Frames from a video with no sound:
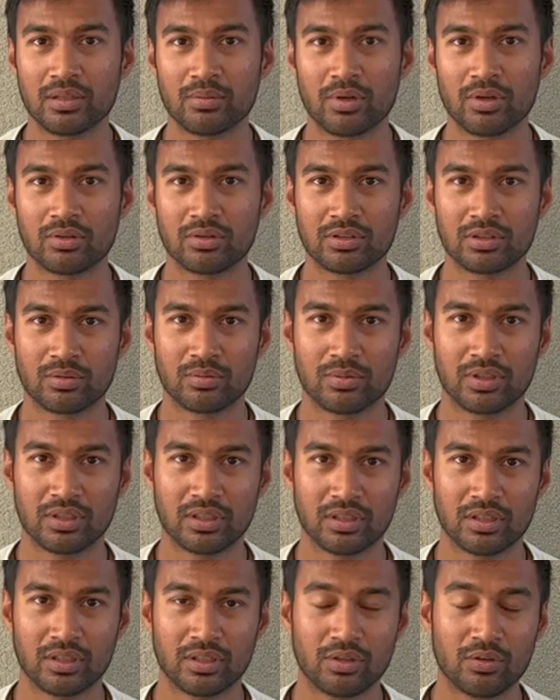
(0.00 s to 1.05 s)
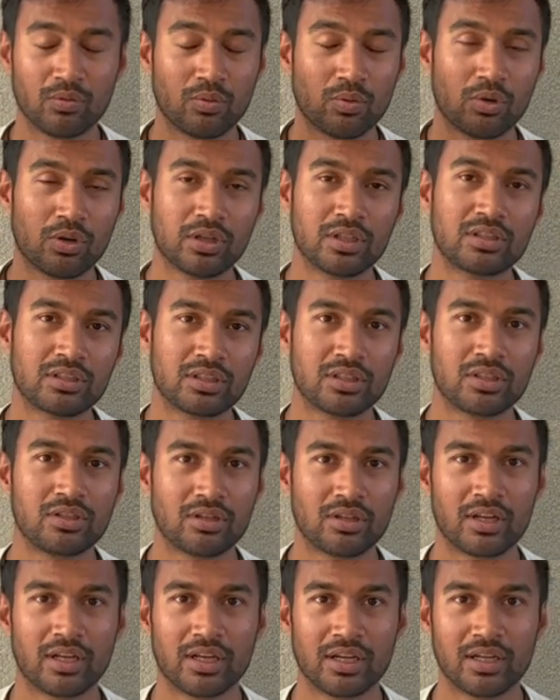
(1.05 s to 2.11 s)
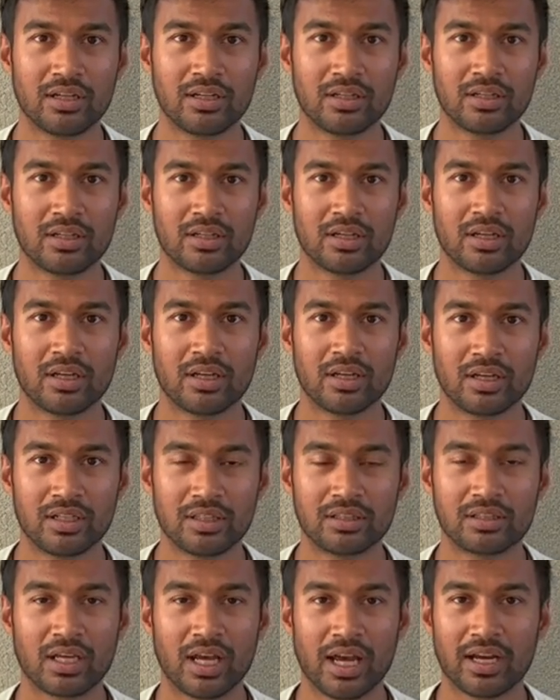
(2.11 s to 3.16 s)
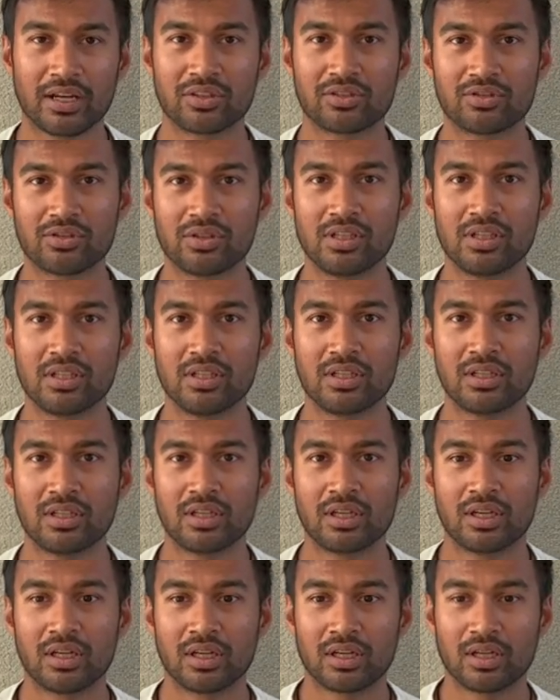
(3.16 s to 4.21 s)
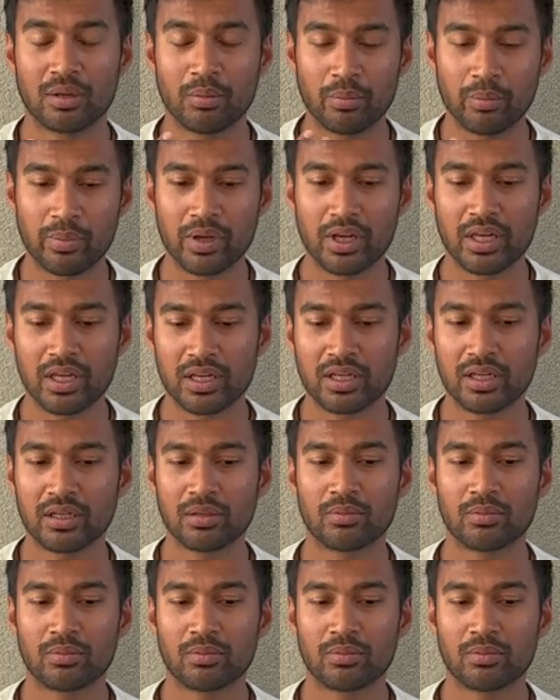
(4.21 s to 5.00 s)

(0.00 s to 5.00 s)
about something. The voice in your head is actually complaining